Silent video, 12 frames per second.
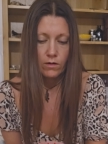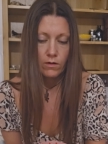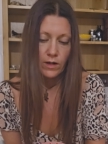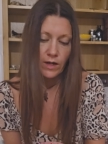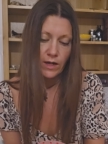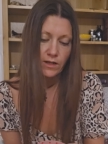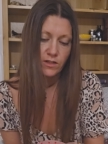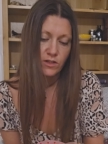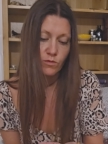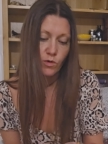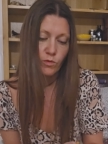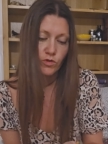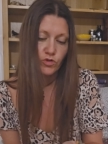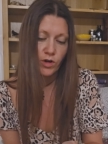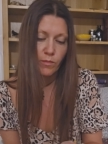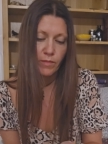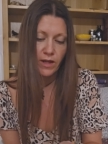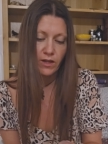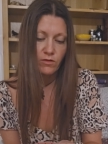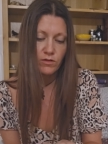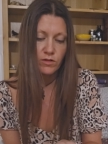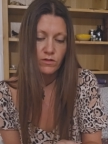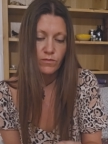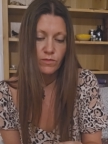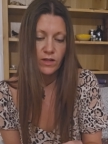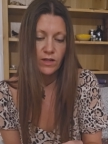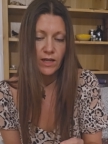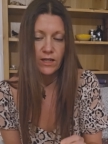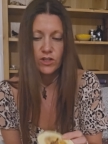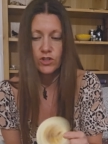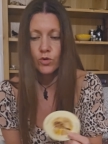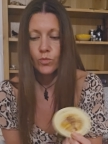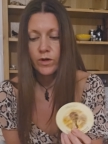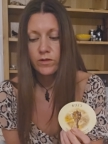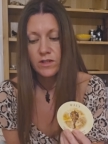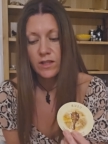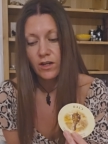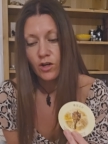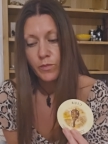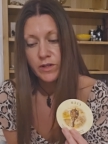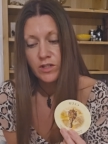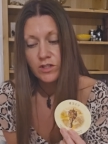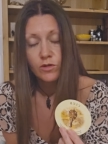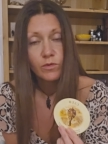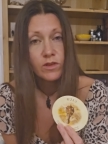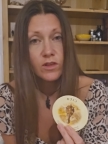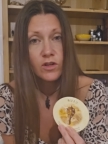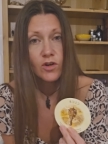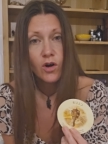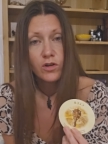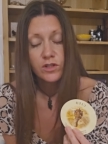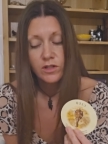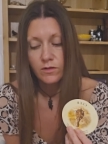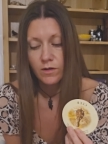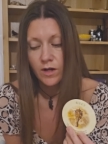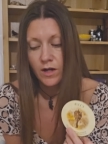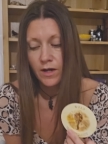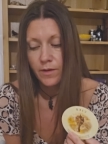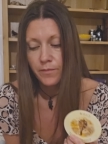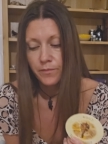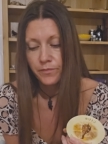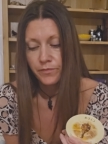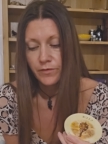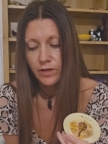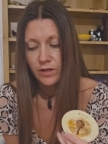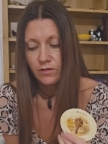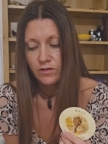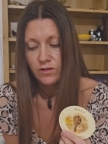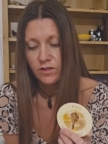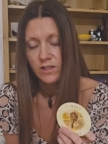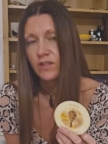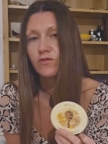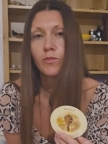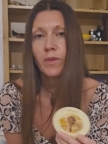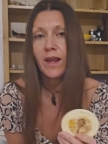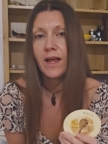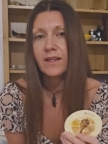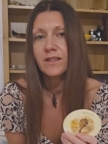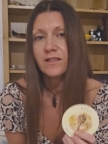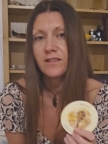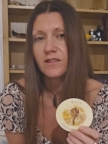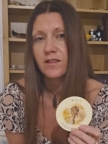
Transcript: Okay, someone will try and make you do something against your will. So that could be to do with the knot, um, the unsuccessful plans.